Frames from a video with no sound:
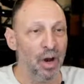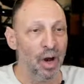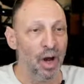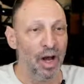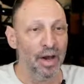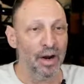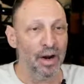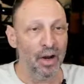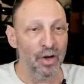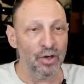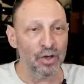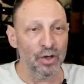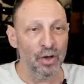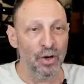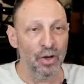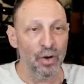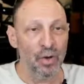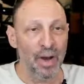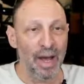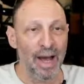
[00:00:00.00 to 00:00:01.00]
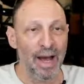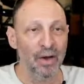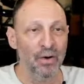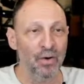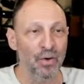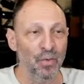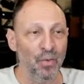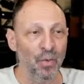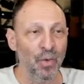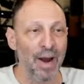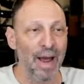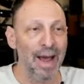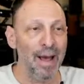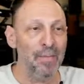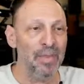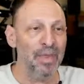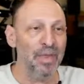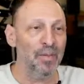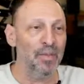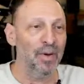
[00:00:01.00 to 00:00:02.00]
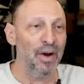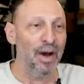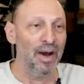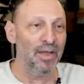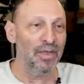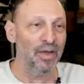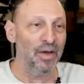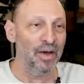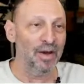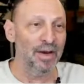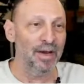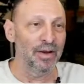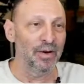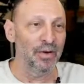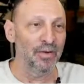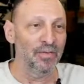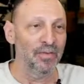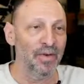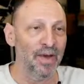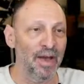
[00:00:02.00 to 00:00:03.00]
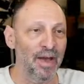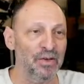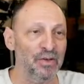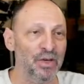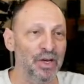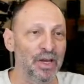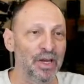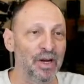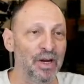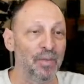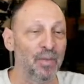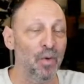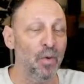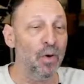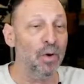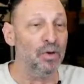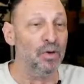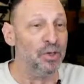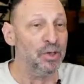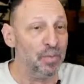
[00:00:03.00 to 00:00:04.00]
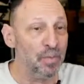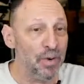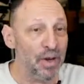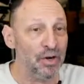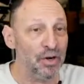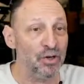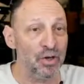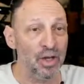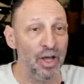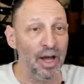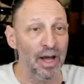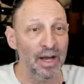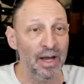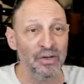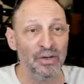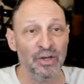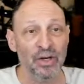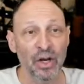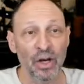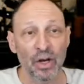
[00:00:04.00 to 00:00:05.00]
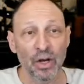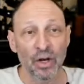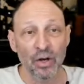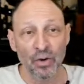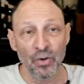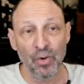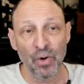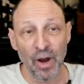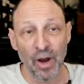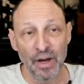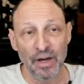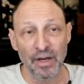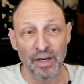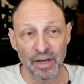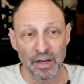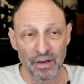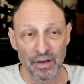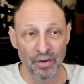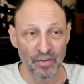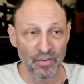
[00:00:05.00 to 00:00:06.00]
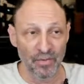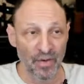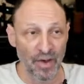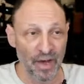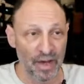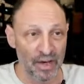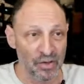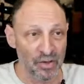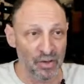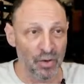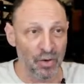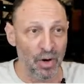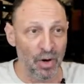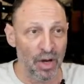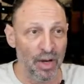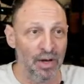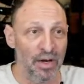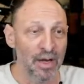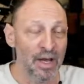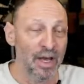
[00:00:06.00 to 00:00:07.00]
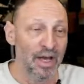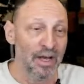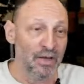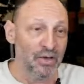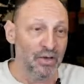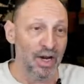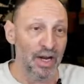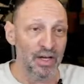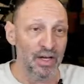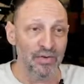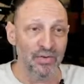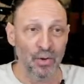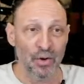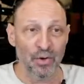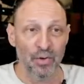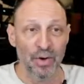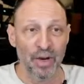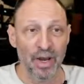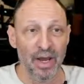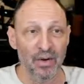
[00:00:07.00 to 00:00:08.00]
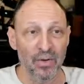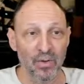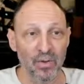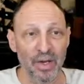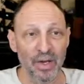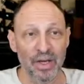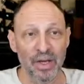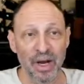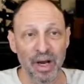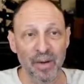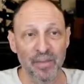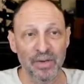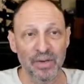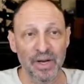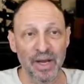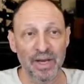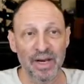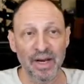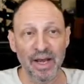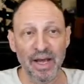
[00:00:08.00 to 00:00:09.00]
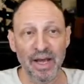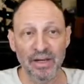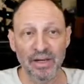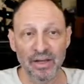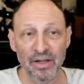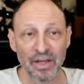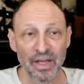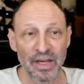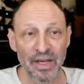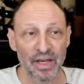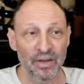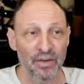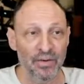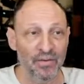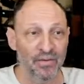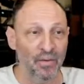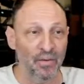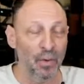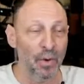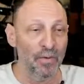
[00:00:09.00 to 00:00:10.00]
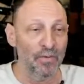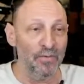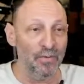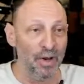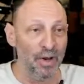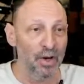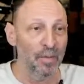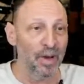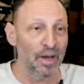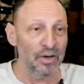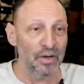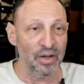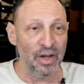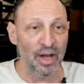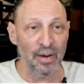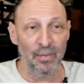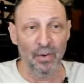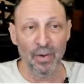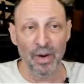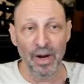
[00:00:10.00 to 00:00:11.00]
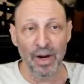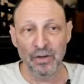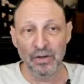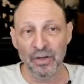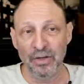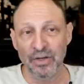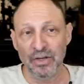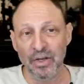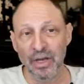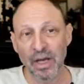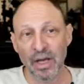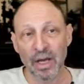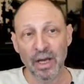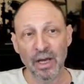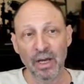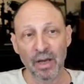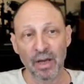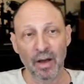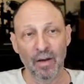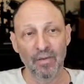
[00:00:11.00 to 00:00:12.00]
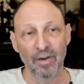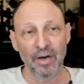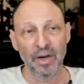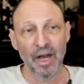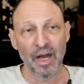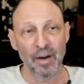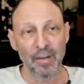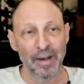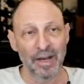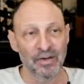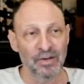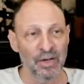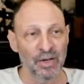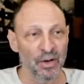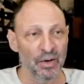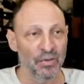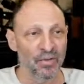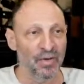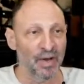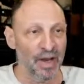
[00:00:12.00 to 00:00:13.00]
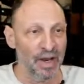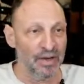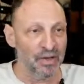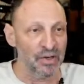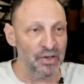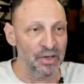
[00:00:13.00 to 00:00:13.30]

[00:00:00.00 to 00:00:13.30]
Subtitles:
I'll show you how to wrap the Python interface in a more specialized Crud interface. Crud stands for create, read, update, and delete, the four fundamental operations of a database interface.